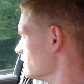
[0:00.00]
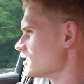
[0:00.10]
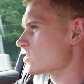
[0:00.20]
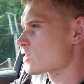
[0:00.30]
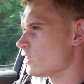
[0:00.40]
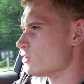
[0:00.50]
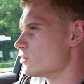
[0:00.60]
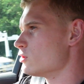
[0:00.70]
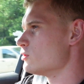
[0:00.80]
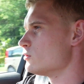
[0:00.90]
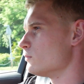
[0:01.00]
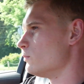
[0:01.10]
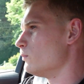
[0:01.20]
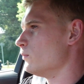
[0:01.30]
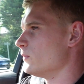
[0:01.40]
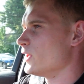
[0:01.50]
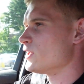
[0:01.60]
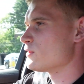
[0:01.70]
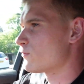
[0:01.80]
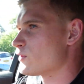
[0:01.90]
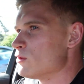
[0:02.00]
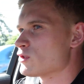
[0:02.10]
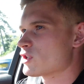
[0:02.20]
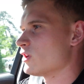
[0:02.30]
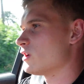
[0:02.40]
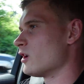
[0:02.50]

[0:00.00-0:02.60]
So in the future,